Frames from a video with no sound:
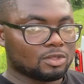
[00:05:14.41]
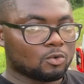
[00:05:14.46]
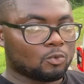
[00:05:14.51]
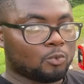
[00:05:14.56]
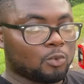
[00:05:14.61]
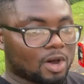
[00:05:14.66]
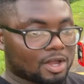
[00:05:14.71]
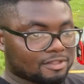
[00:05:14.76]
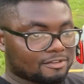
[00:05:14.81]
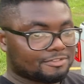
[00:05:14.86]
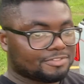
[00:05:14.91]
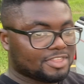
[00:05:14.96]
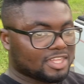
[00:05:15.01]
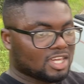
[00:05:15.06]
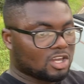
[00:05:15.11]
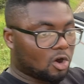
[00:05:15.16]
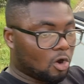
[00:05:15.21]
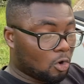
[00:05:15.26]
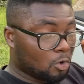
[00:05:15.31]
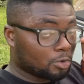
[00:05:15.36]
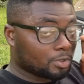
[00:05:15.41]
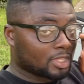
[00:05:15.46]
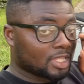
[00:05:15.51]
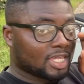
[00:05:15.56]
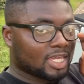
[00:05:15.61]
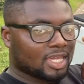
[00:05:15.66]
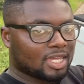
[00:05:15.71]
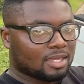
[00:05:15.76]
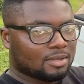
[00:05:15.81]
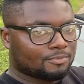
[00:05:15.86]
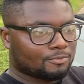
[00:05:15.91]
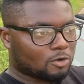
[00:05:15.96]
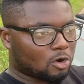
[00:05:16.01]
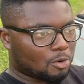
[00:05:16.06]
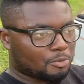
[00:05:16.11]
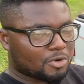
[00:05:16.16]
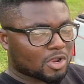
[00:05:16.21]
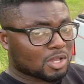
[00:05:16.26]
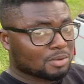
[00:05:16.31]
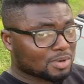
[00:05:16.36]
one of the only, or
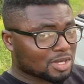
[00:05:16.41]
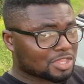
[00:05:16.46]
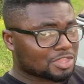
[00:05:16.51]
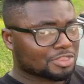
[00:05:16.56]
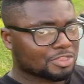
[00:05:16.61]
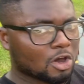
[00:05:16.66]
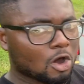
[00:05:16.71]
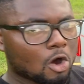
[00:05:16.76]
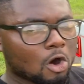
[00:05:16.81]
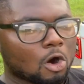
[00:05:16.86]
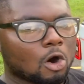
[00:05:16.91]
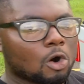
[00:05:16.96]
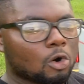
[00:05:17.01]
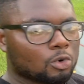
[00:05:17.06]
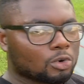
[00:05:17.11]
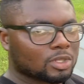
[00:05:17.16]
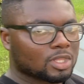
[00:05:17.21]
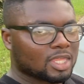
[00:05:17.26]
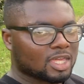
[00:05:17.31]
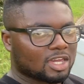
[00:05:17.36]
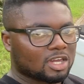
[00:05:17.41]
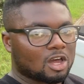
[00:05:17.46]
pretty much the only